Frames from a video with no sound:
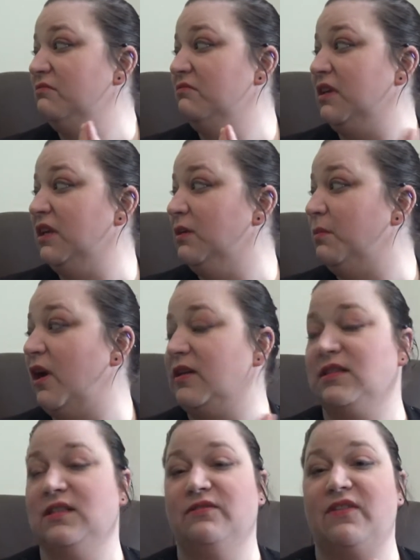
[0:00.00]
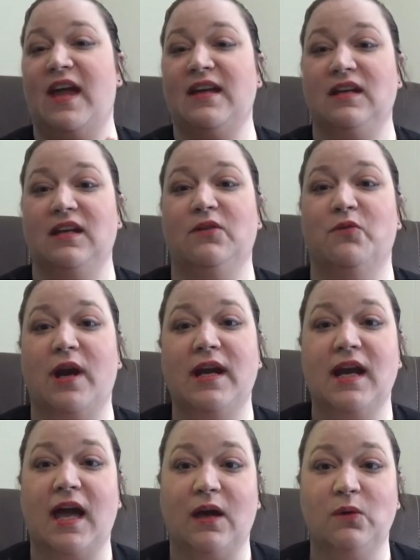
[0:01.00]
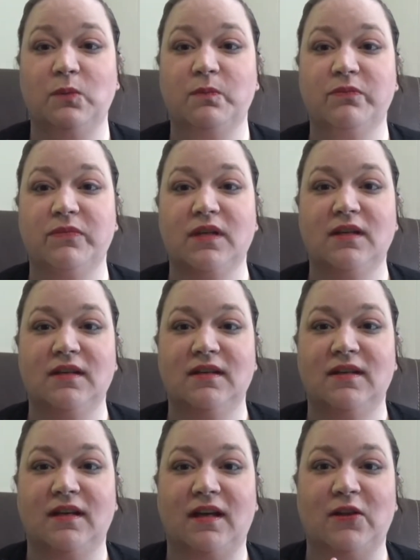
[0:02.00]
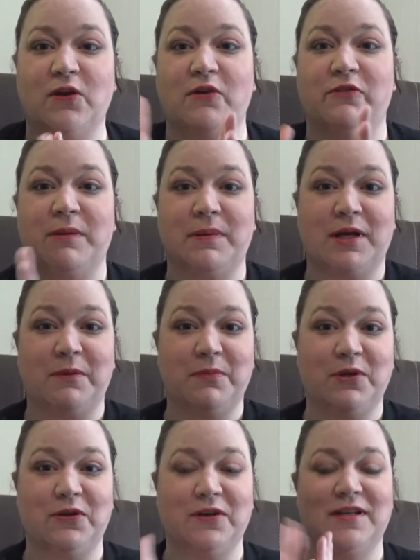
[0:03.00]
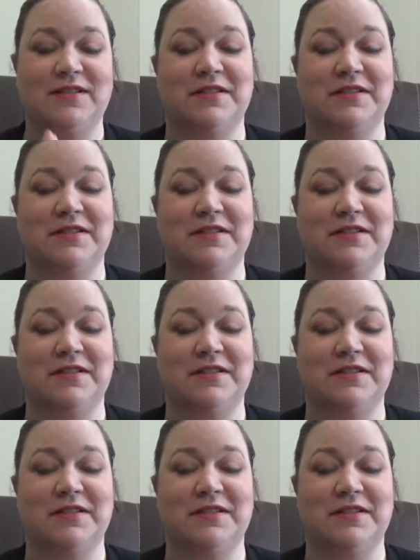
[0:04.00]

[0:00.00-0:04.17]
in the process of editing right now. Look over at my computer because